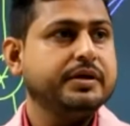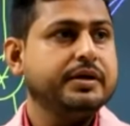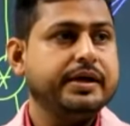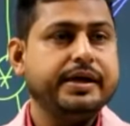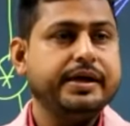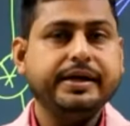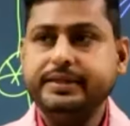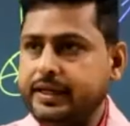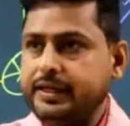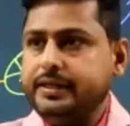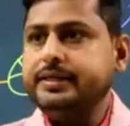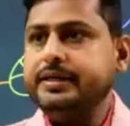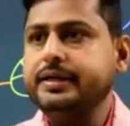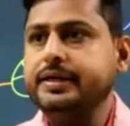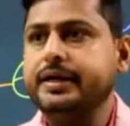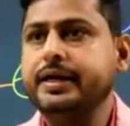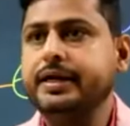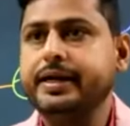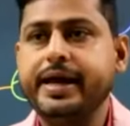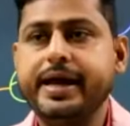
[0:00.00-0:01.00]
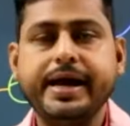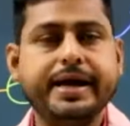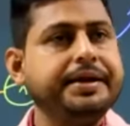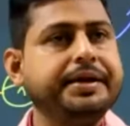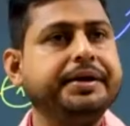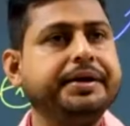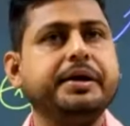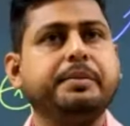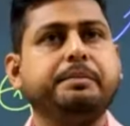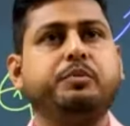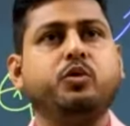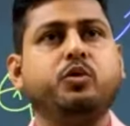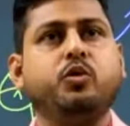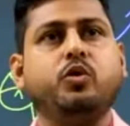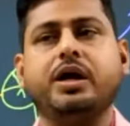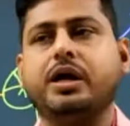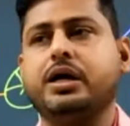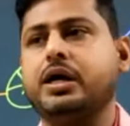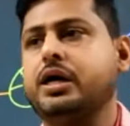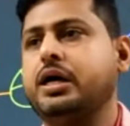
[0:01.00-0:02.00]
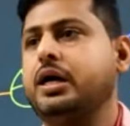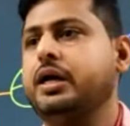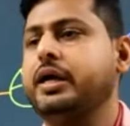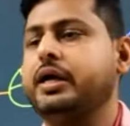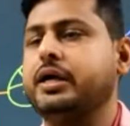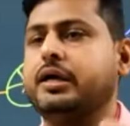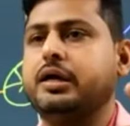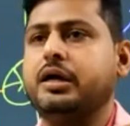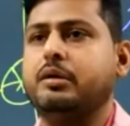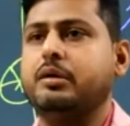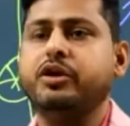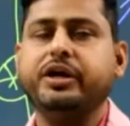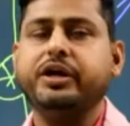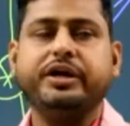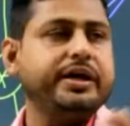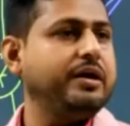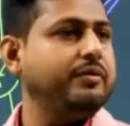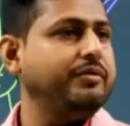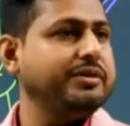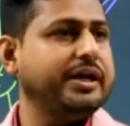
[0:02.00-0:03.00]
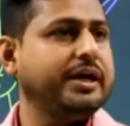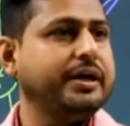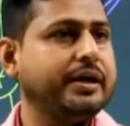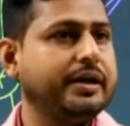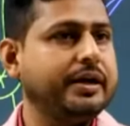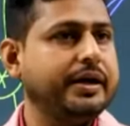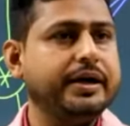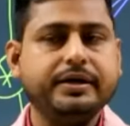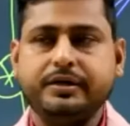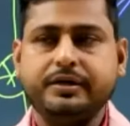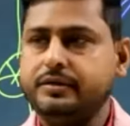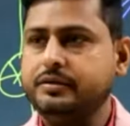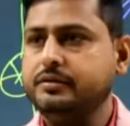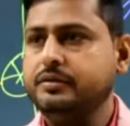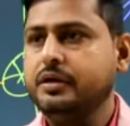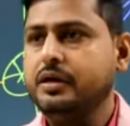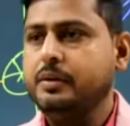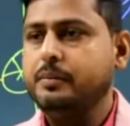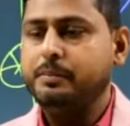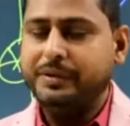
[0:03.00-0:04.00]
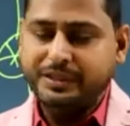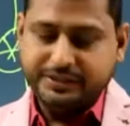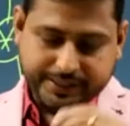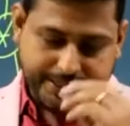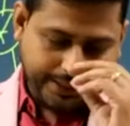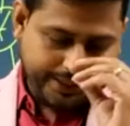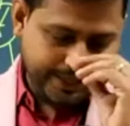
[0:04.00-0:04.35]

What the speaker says: in the internet, any computer communicate with internet means any